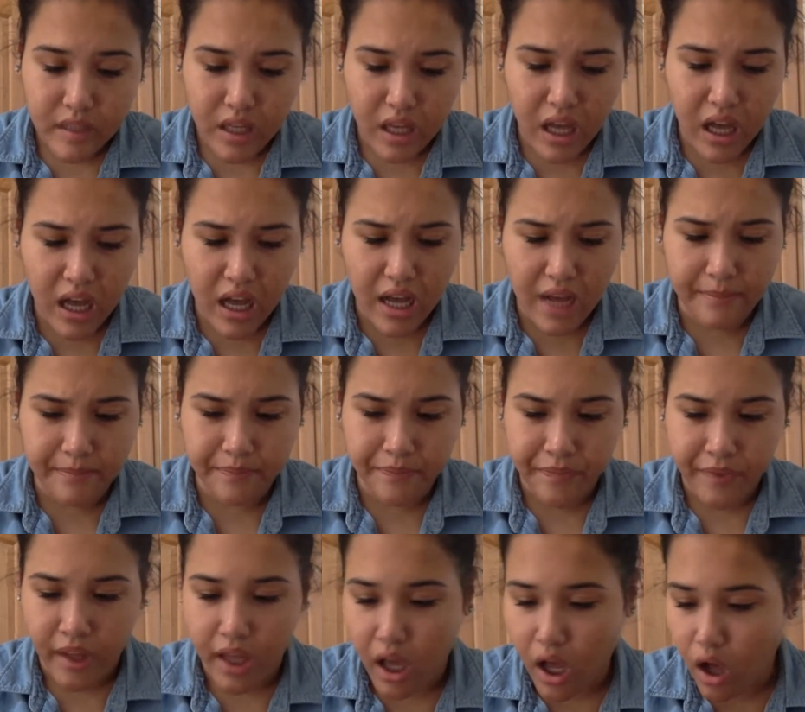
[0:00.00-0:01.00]

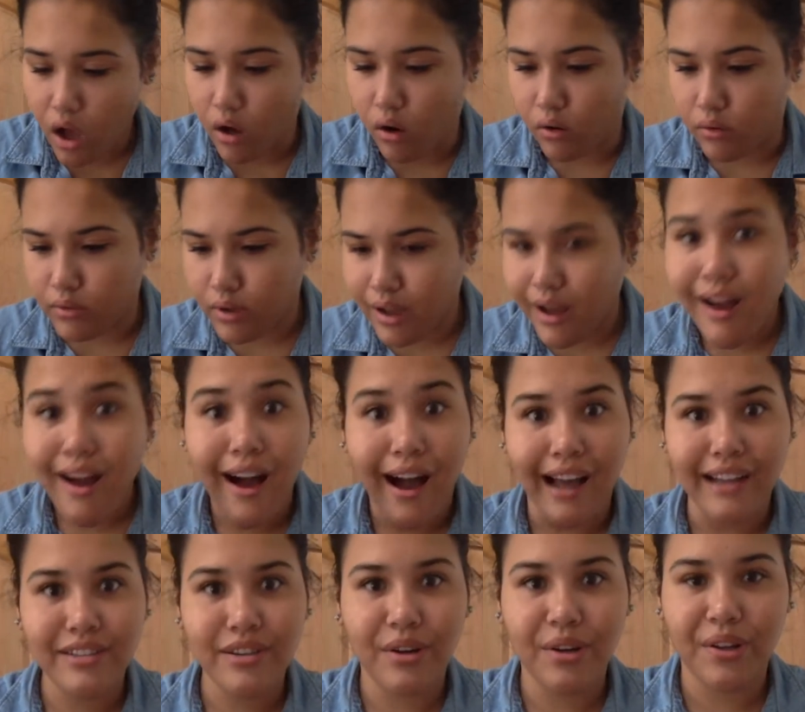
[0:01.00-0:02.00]
Oh,
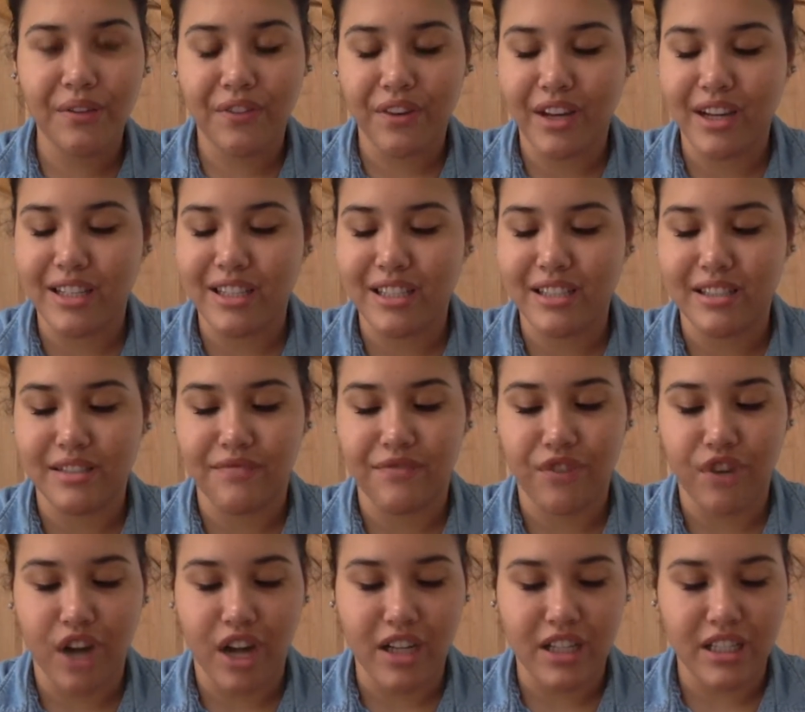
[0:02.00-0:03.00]
I totally forgot
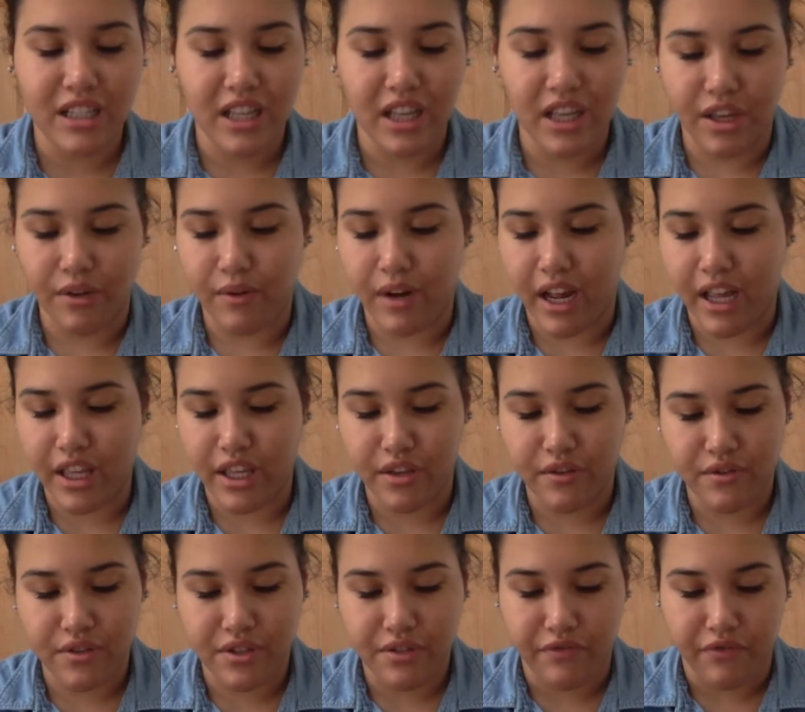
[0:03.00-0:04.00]
to tell you what I
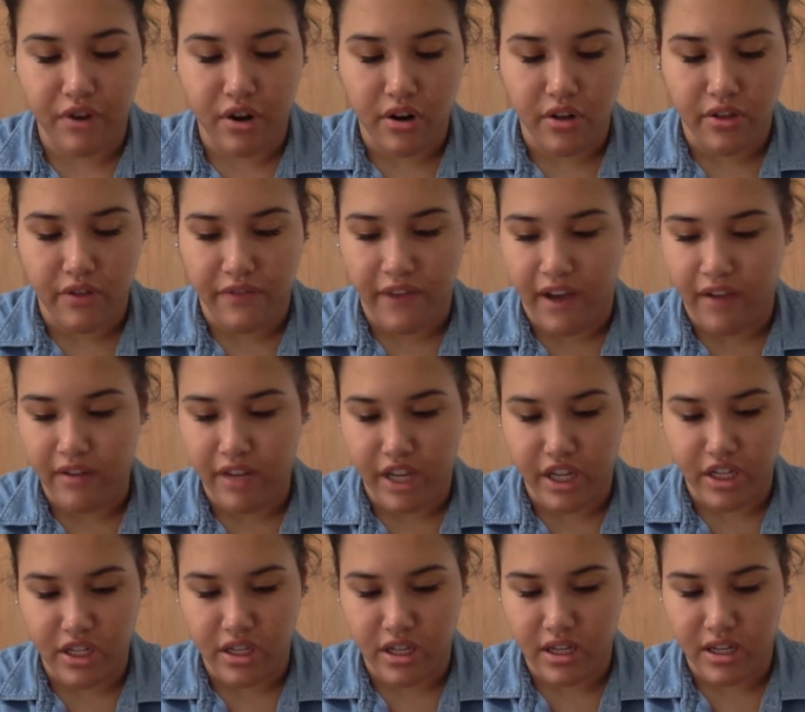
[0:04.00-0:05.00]
used for the
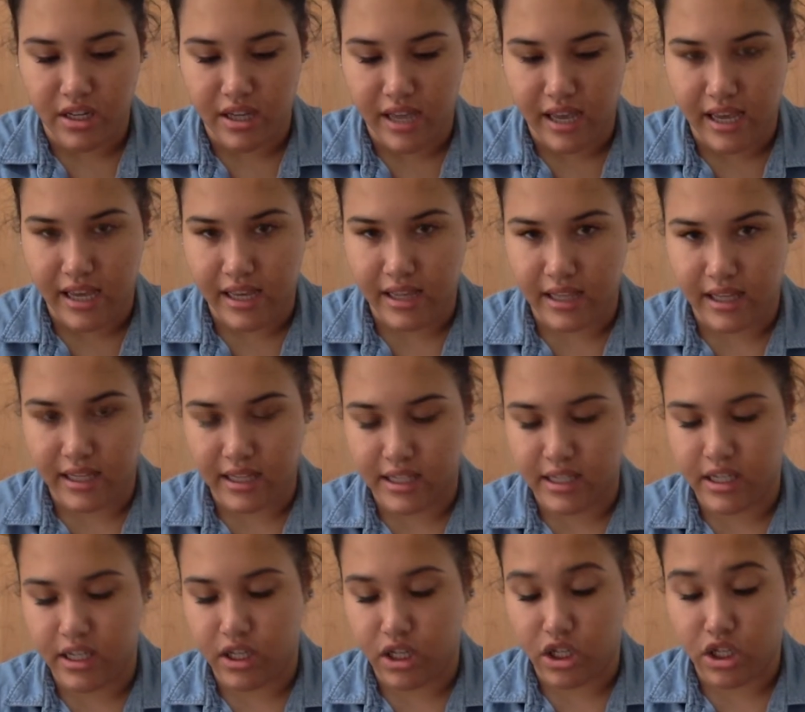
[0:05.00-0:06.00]
foundation and the
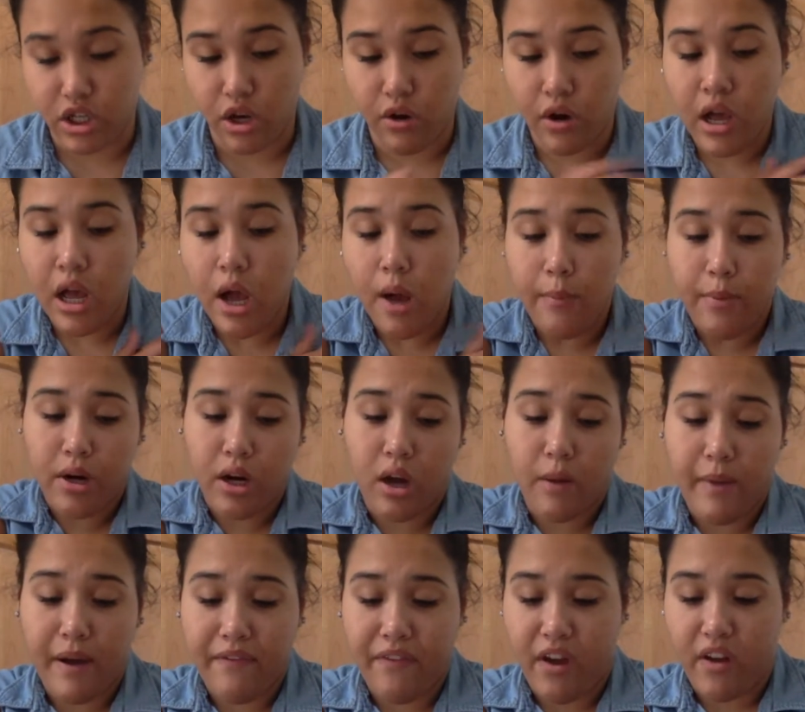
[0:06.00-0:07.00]
concealer. So putting on
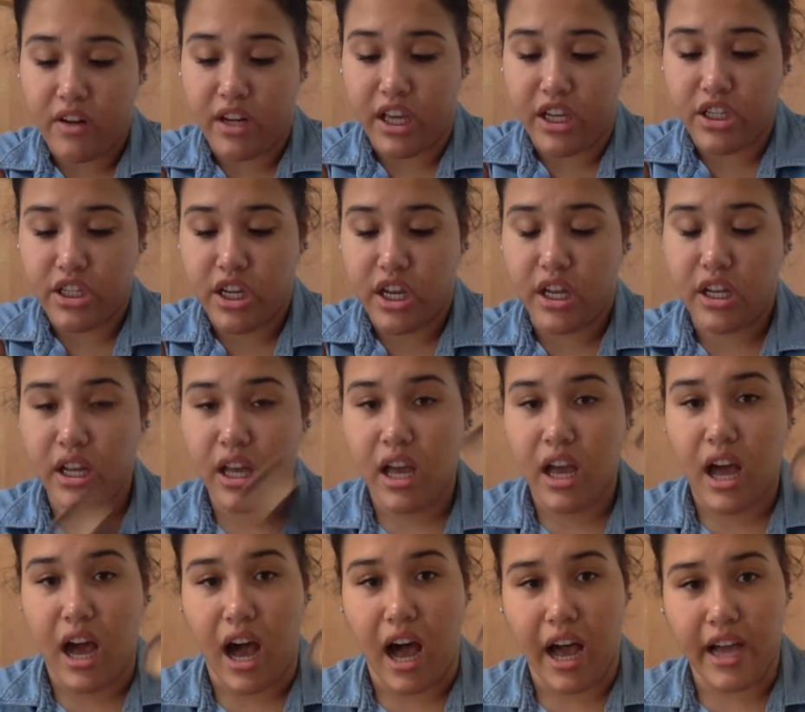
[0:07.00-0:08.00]
my foundation,
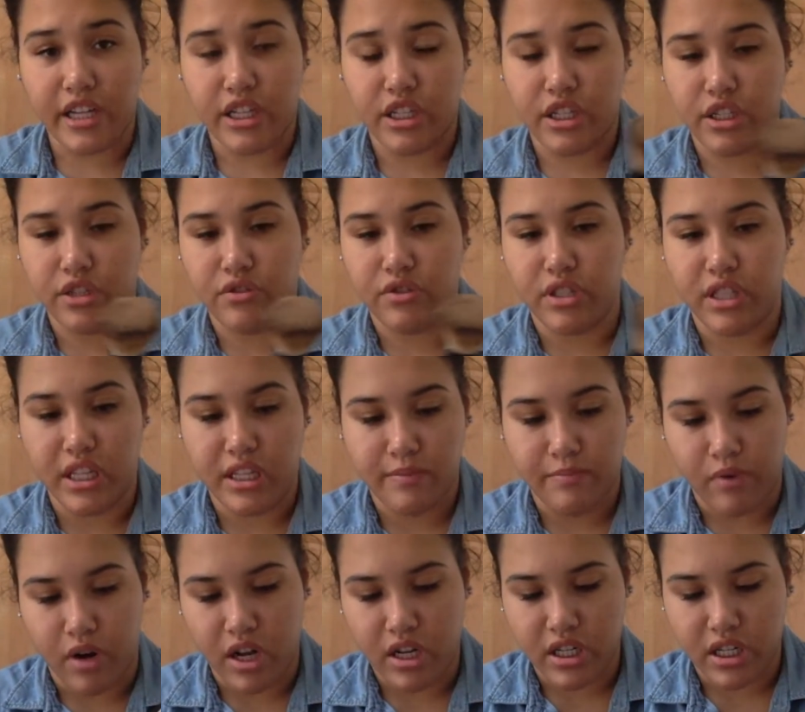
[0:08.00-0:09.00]
I just use this
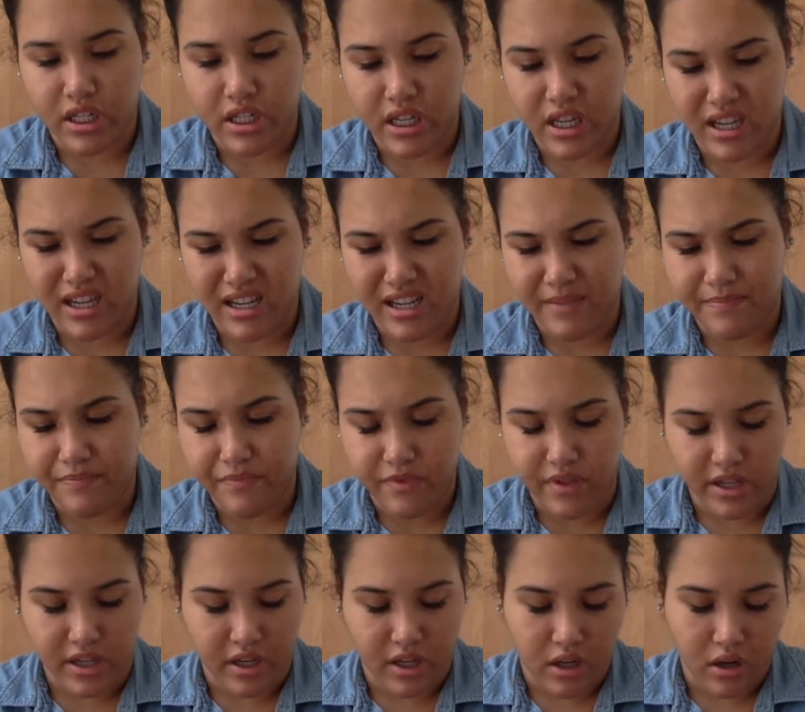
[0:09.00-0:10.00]
brush. It's
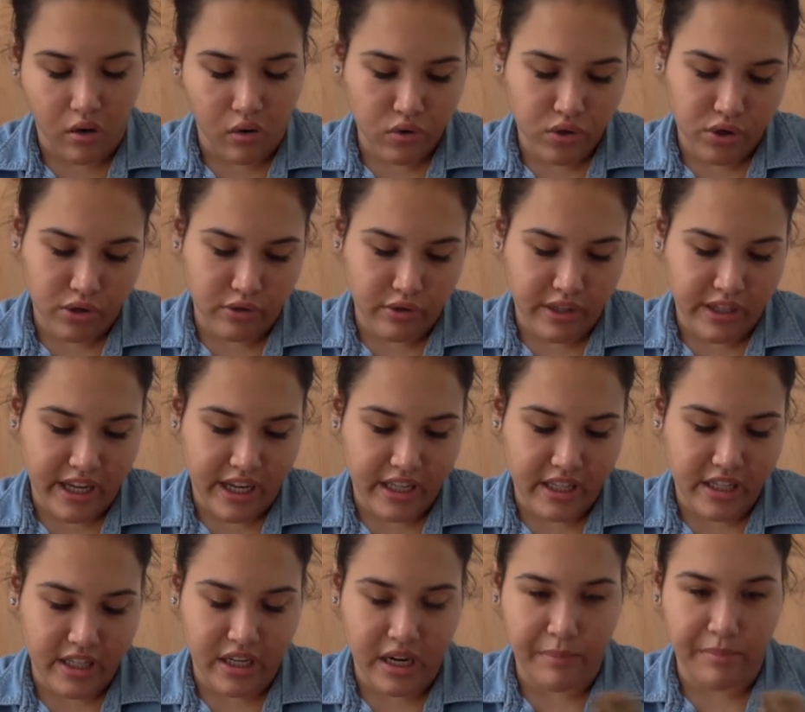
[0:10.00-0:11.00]
the Coastal
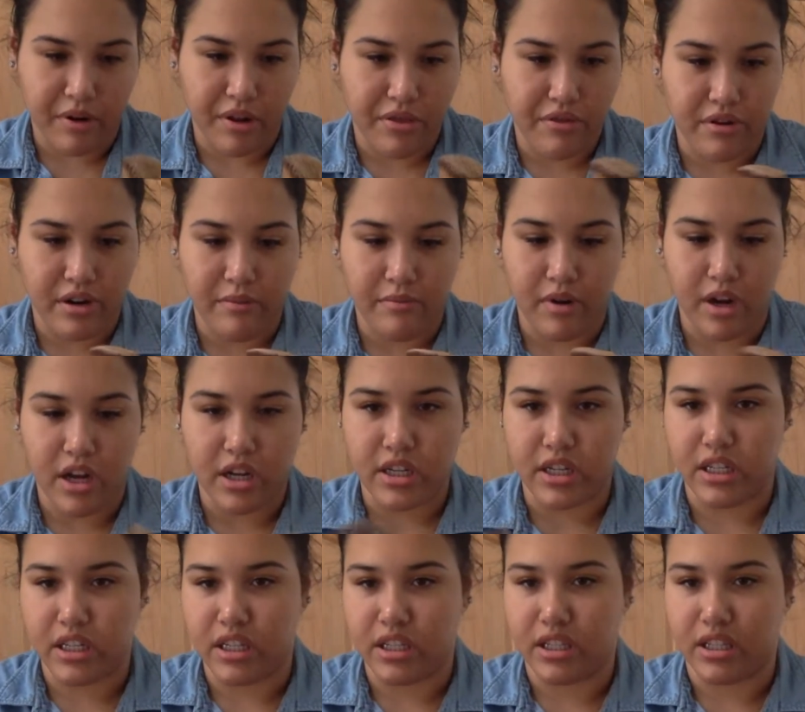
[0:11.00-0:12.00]
Scents No. 3 brush.
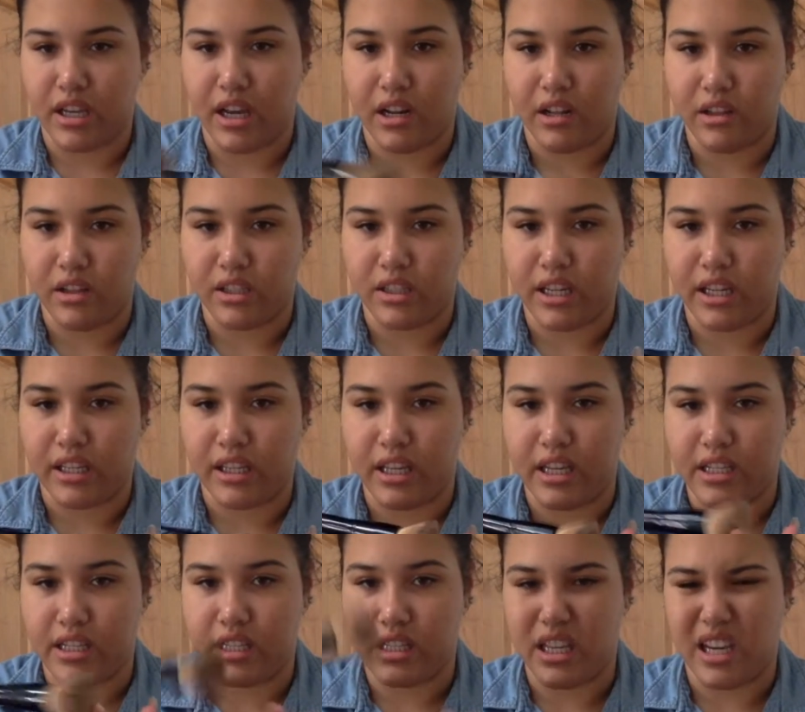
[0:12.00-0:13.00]
It just kind of looks like
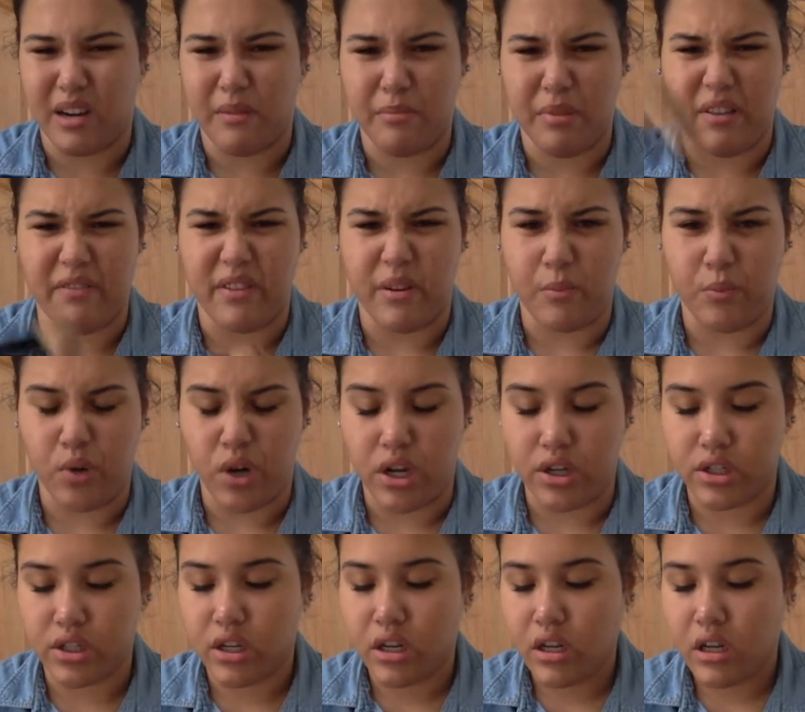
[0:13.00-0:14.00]
this. It's like a buffing
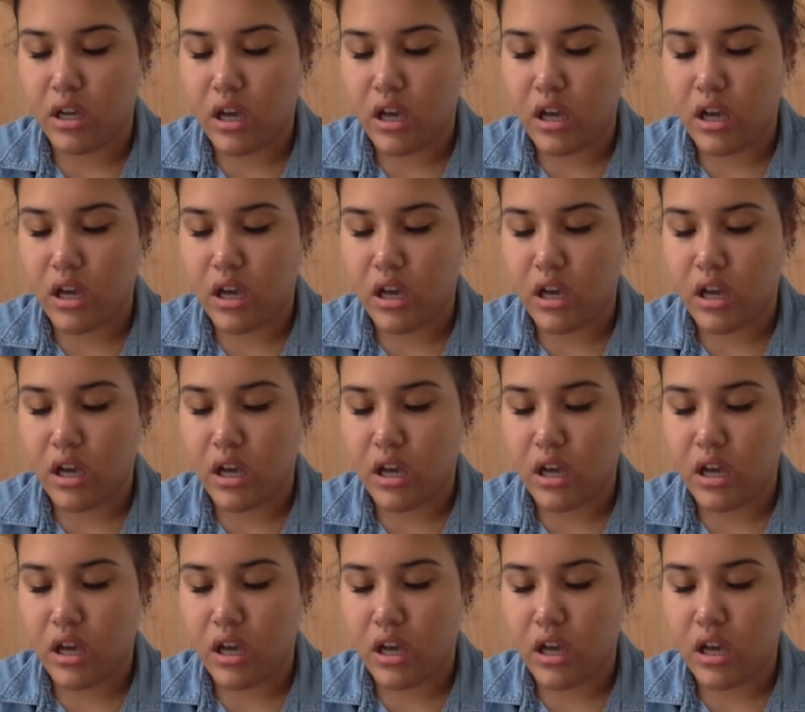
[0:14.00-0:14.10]
brush.